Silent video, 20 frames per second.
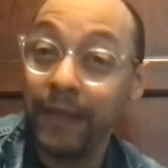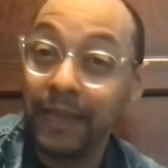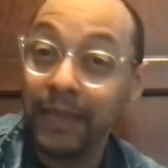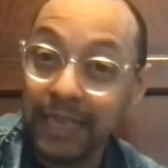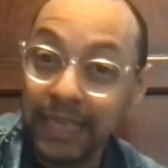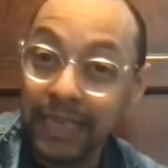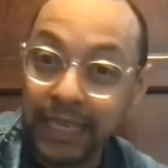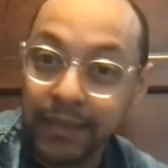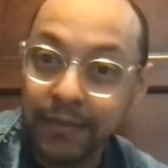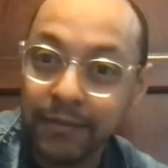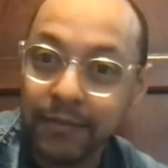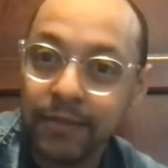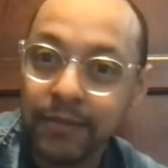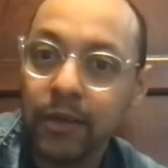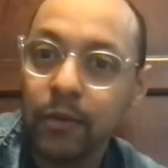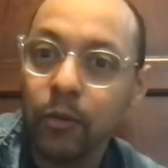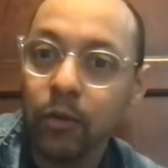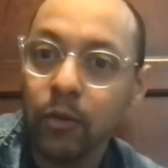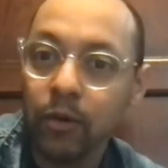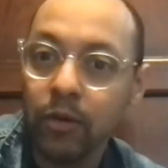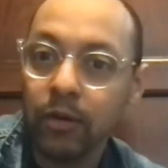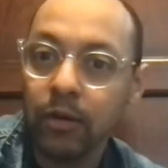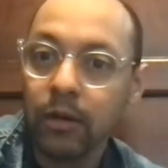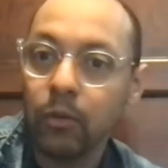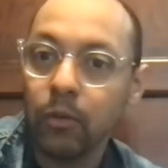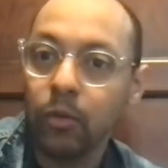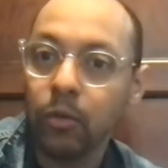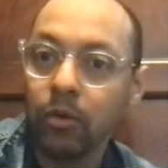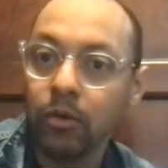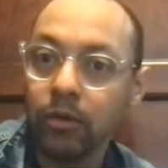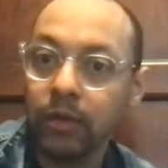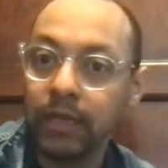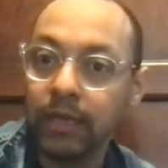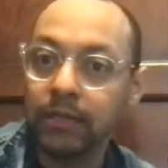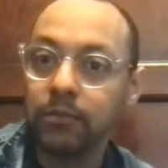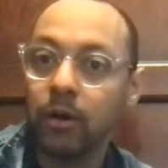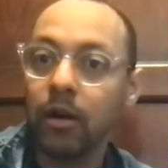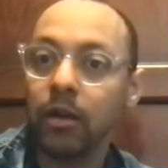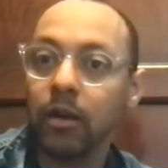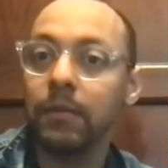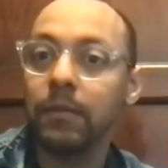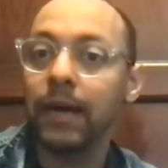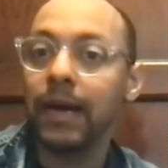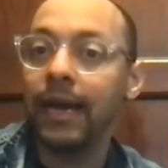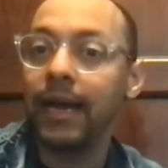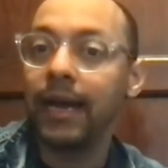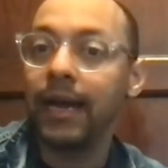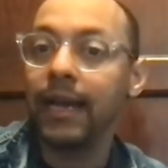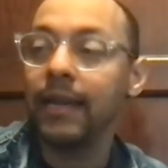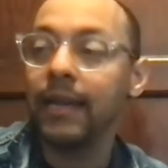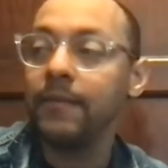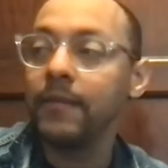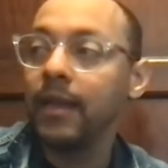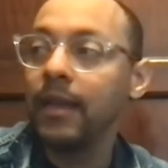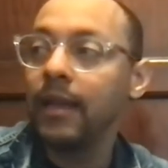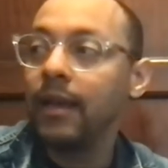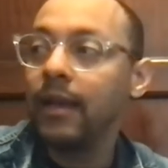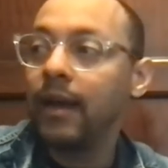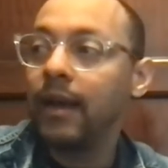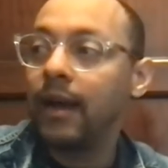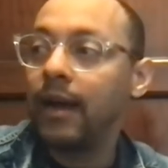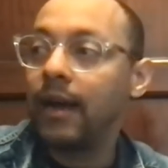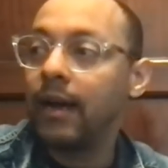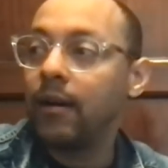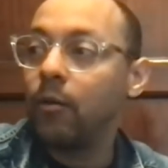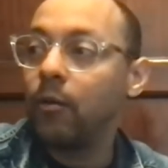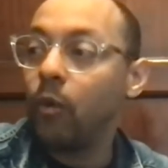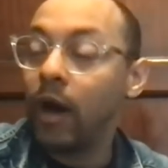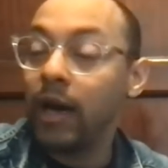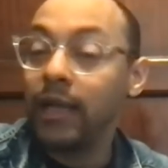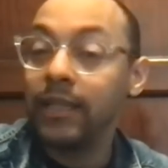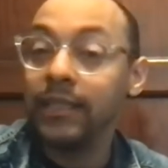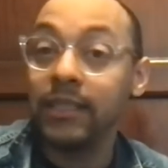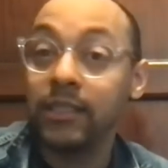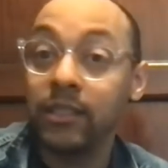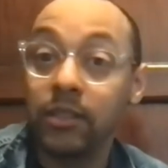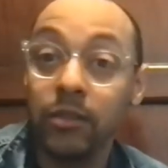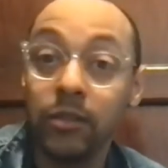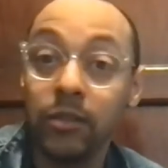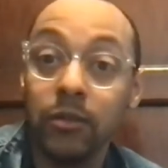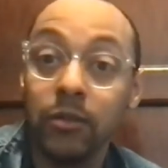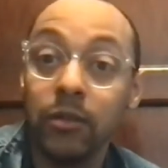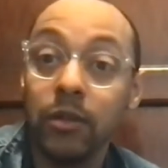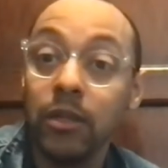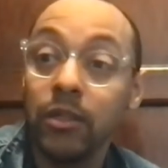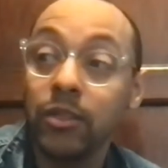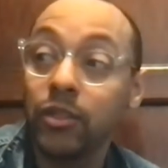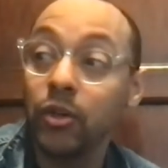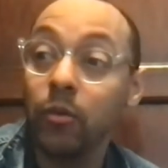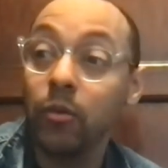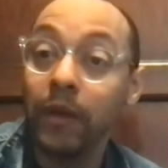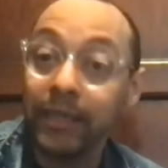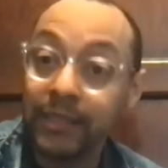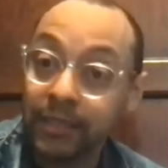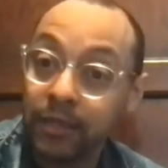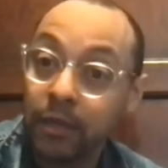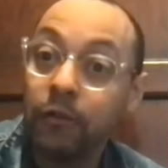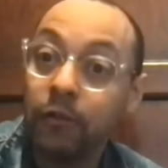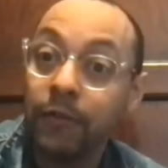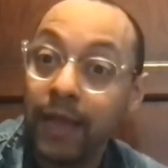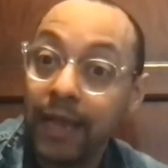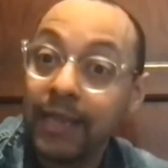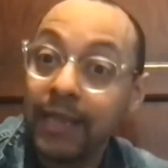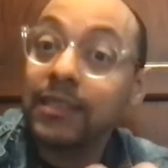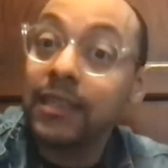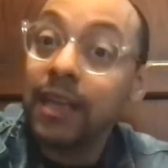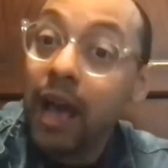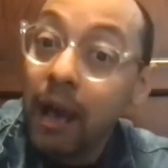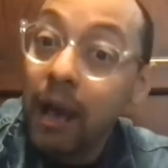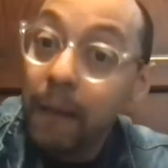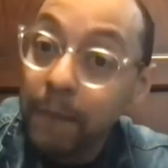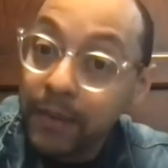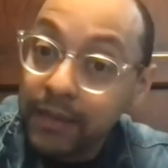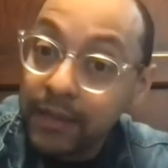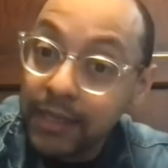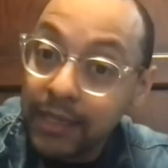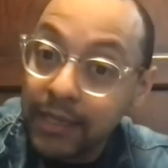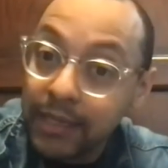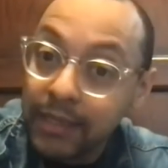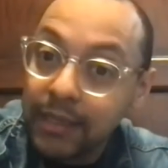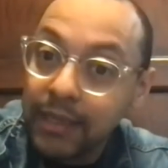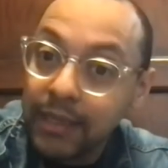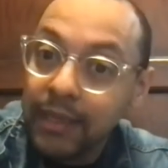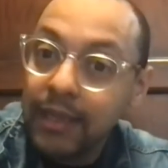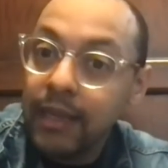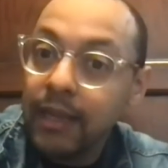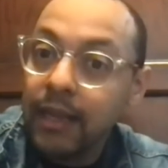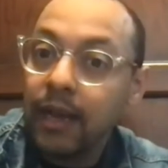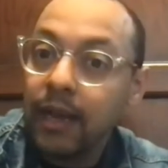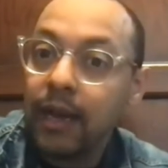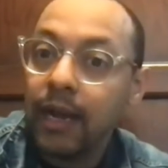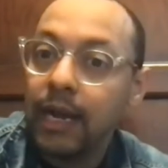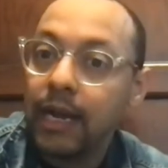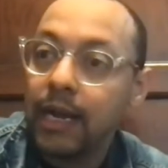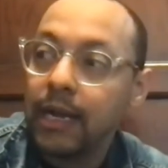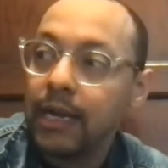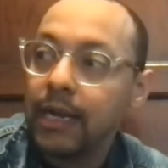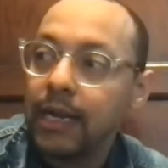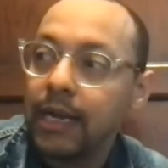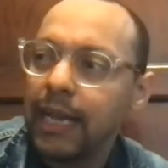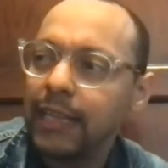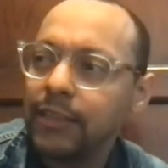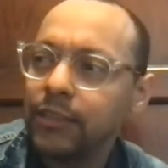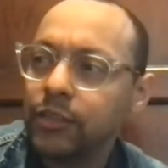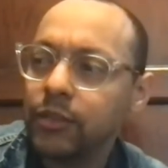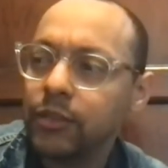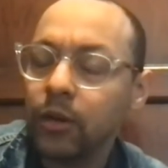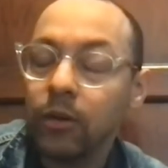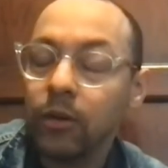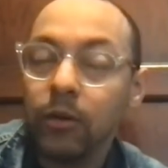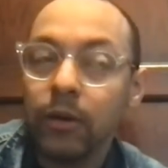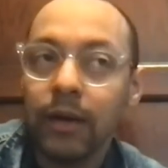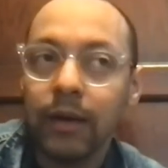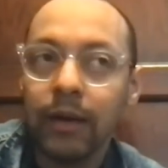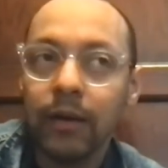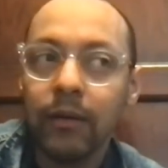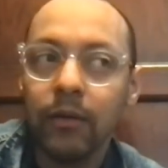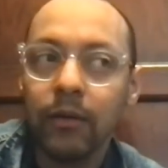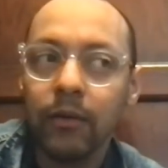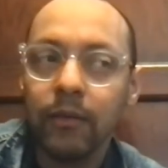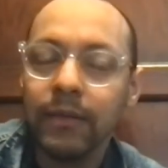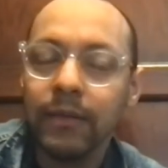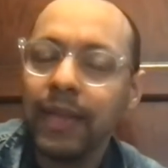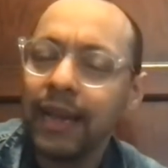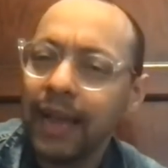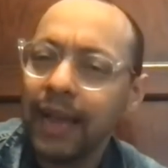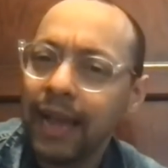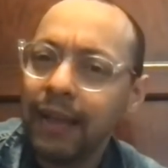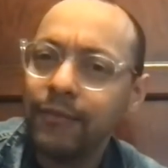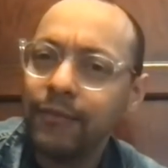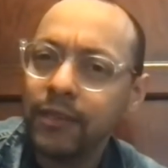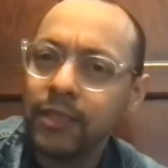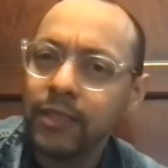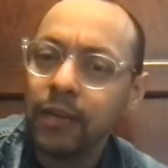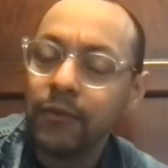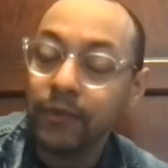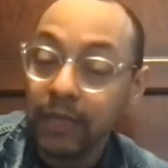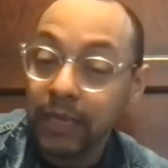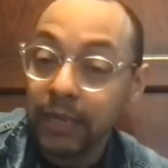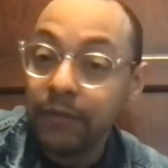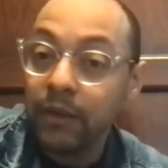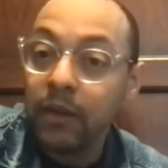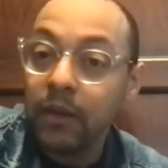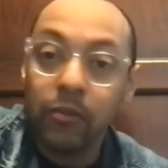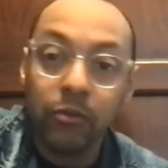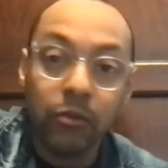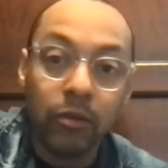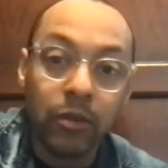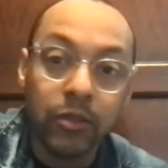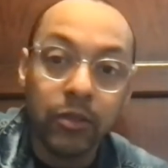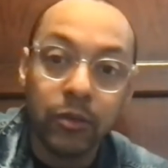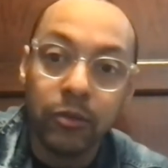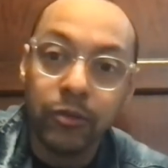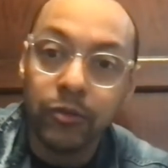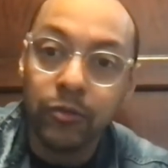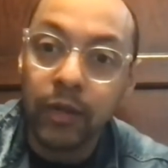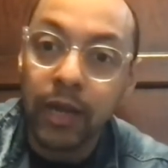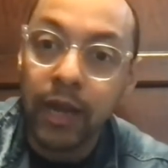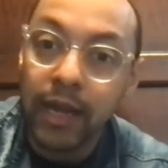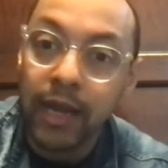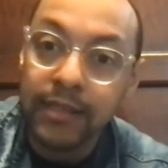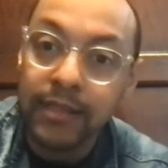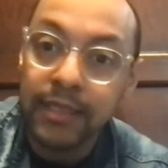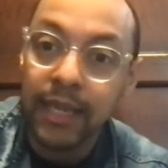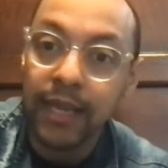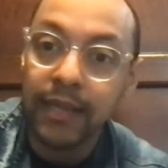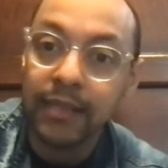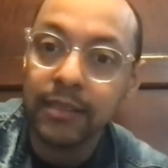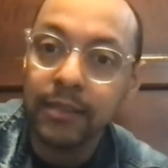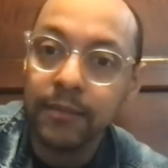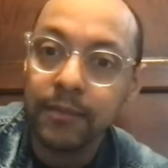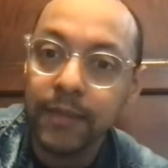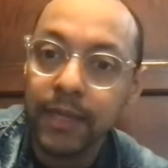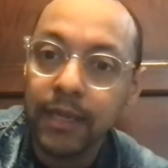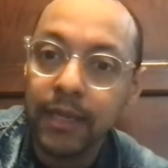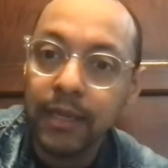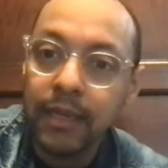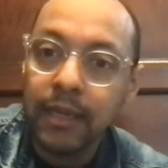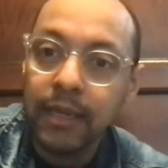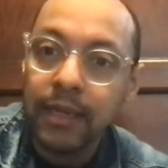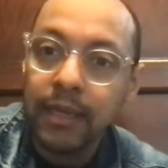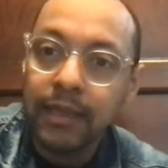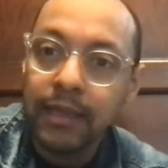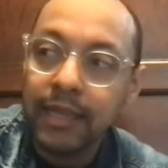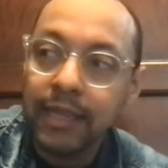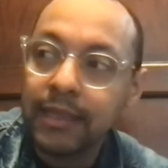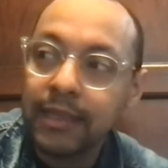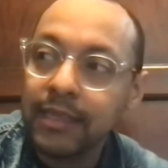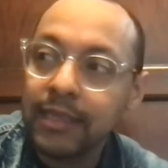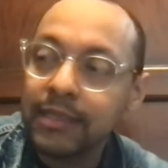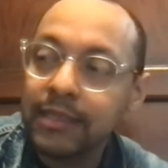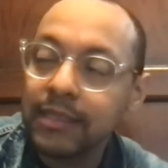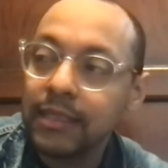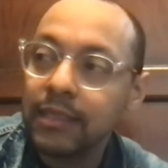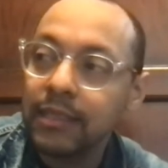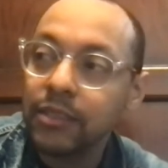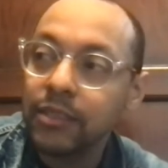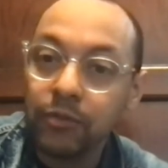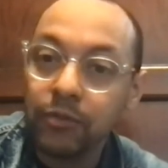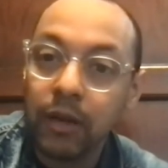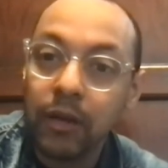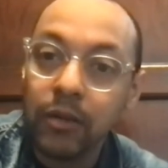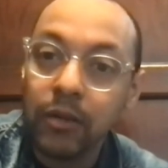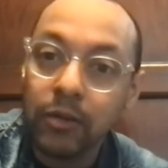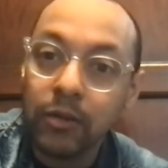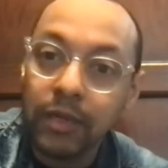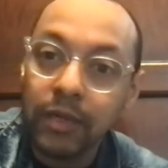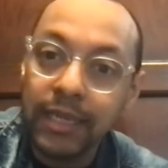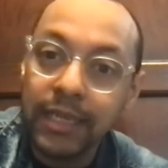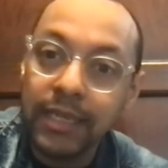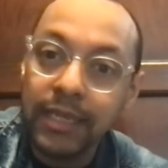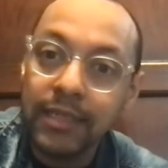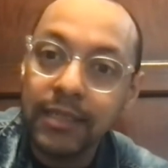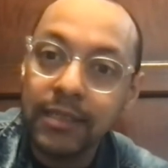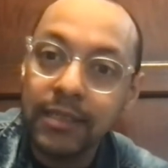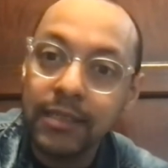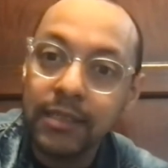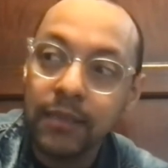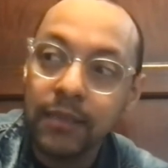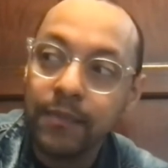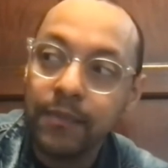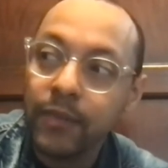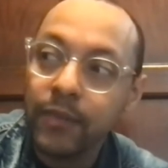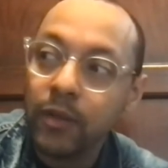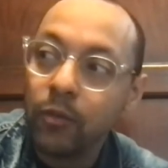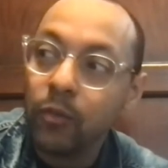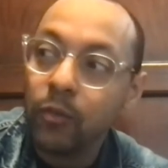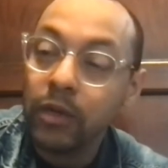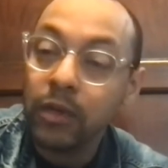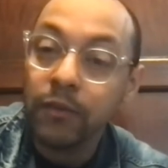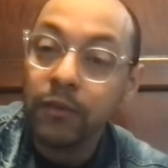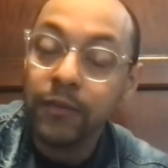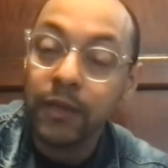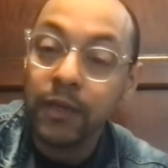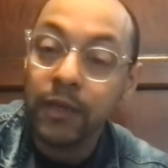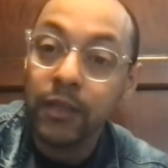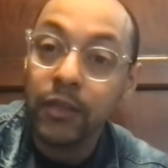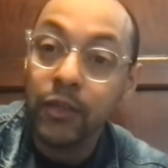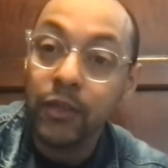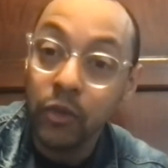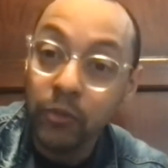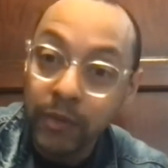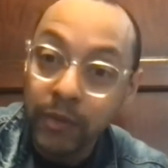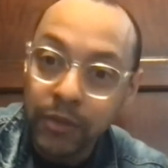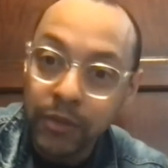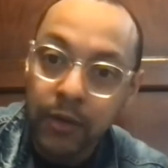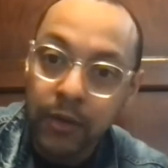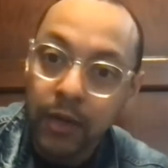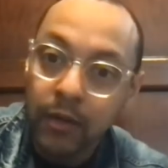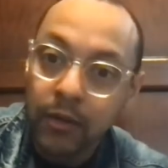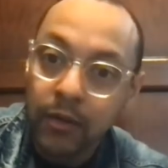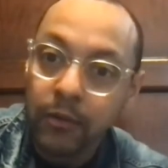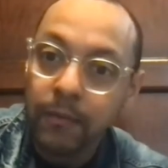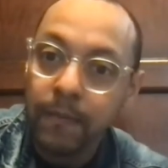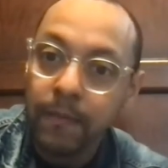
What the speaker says: leaves, a world that's marked by wanting to show myself as competent. And so, yeah, I've discovered even in a cross-cultural context that this struggle is one of a human struggle,